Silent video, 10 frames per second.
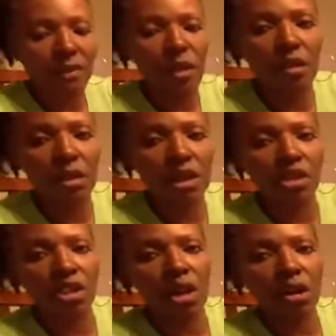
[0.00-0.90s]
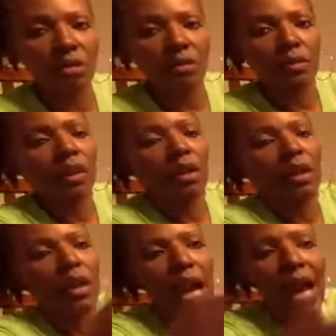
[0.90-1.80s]
So on this shirt,
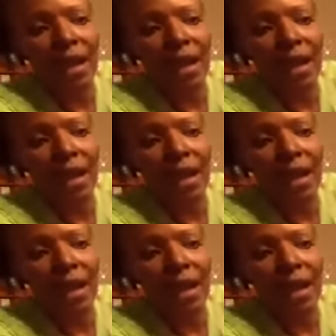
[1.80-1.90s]
I